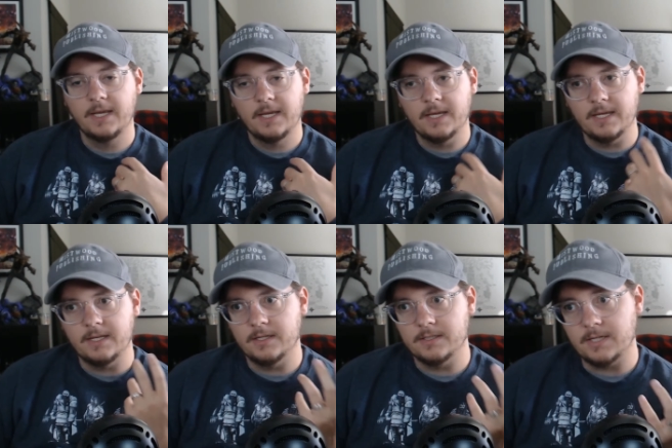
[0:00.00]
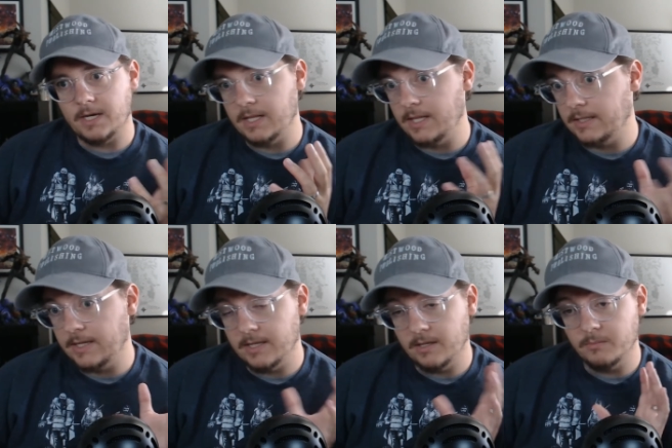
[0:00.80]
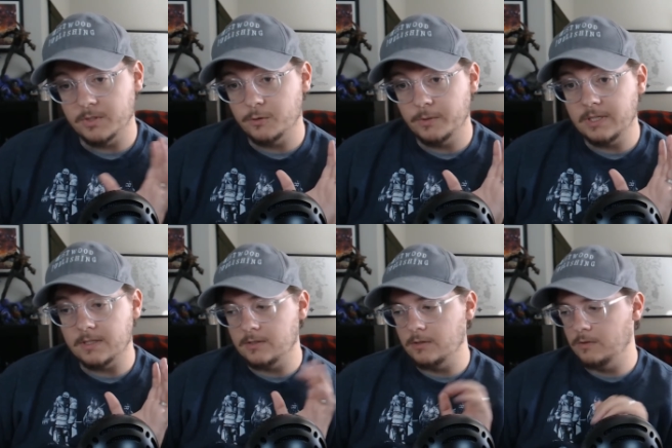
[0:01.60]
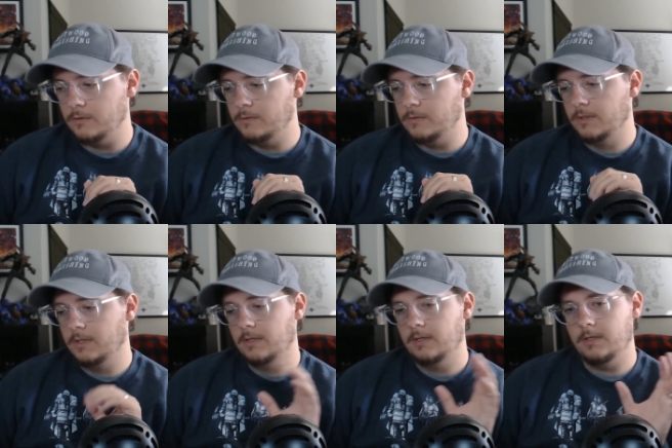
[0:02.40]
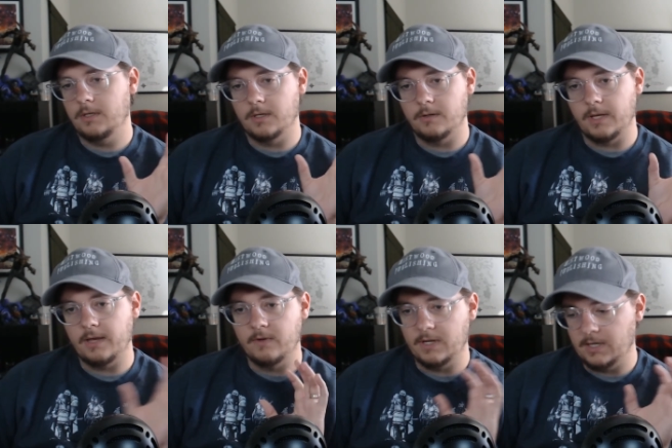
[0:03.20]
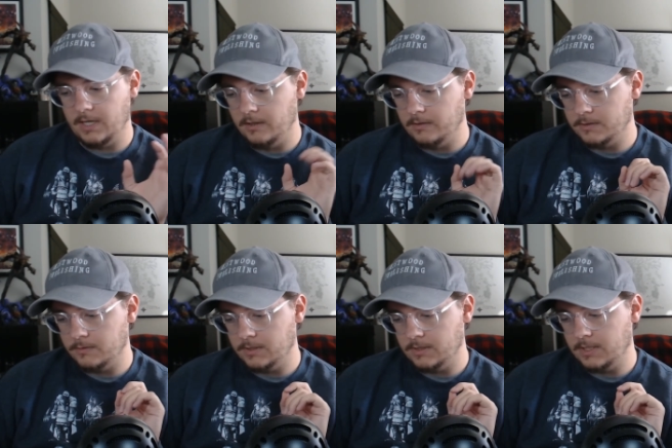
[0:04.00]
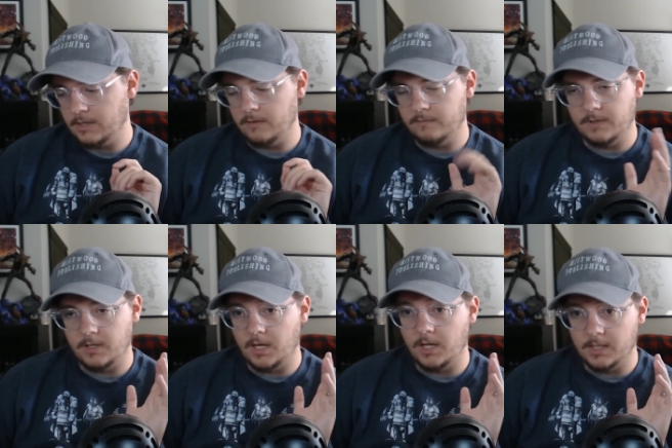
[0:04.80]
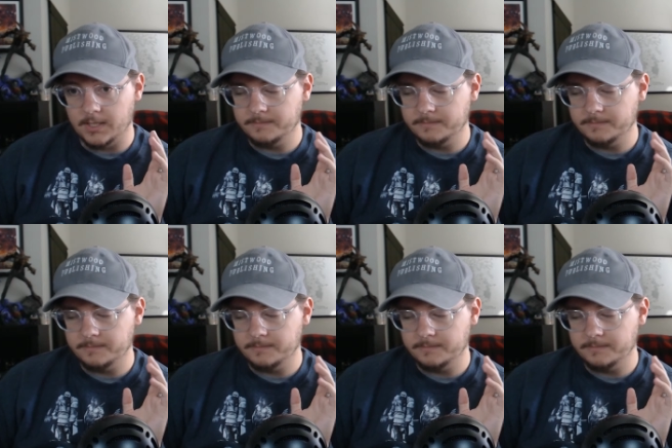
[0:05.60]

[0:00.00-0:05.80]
It is kind of like that in between the two, you know, heaven and hell sort of thing, or Valhalla.